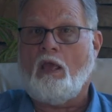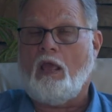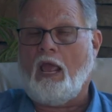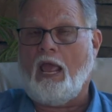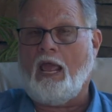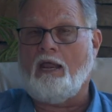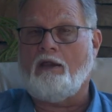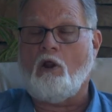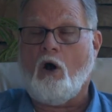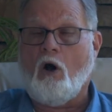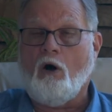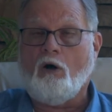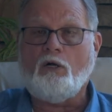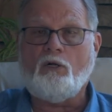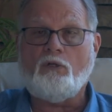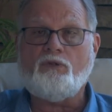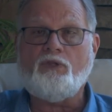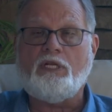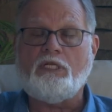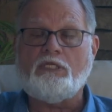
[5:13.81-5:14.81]
and
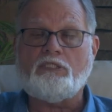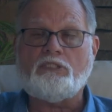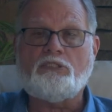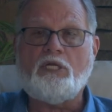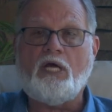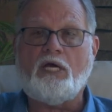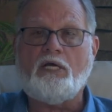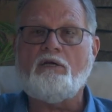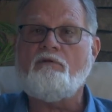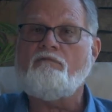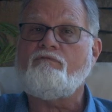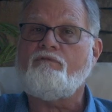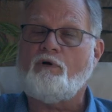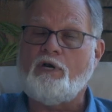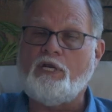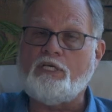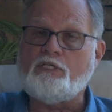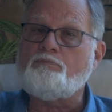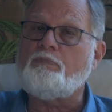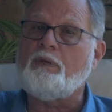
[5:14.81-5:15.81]
all that He's done for
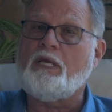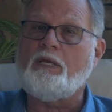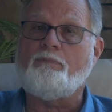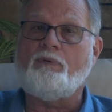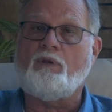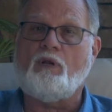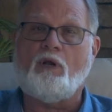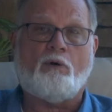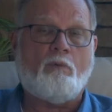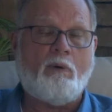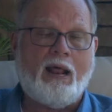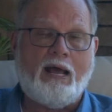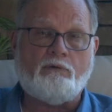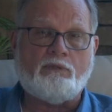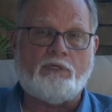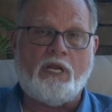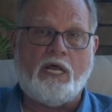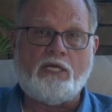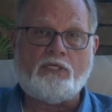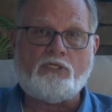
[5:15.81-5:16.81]
His people
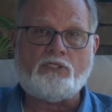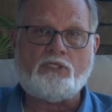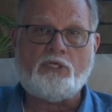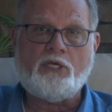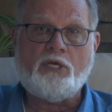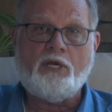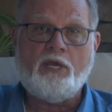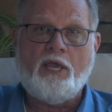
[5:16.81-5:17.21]
around us.